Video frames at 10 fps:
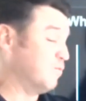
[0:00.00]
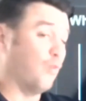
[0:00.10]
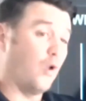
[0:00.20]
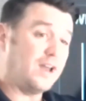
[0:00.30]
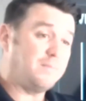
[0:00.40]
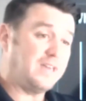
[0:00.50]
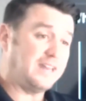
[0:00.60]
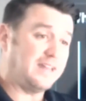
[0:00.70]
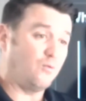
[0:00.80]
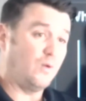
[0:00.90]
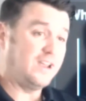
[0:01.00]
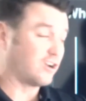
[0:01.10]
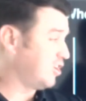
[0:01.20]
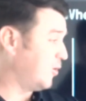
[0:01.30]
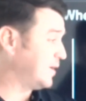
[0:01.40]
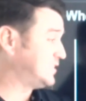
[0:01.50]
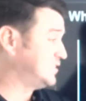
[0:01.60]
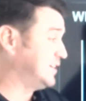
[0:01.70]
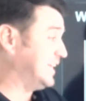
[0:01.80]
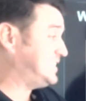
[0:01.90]
in one minute, we are going
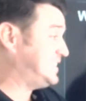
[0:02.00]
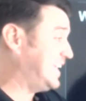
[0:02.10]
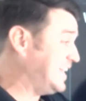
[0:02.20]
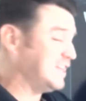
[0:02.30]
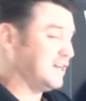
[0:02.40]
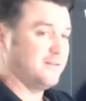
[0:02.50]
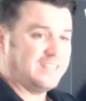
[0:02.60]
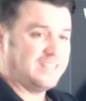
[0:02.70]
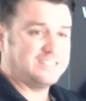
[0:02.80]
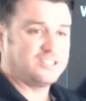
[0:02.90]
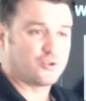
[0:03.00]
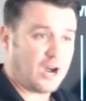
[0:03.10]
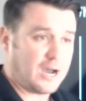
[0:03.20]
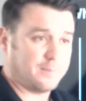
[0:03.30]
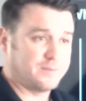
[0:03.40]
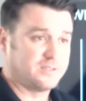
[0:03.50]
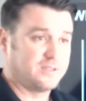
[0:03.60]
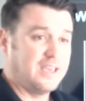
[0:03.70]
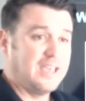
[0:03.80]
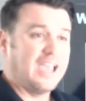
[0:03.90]
to get 10 of these
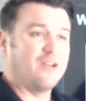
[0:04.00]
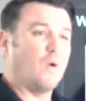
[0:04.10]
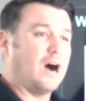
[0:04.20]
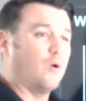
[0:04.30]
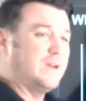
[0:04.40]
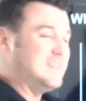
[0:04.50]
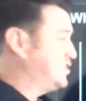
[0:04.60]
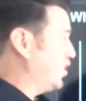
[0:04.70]
drops. And while we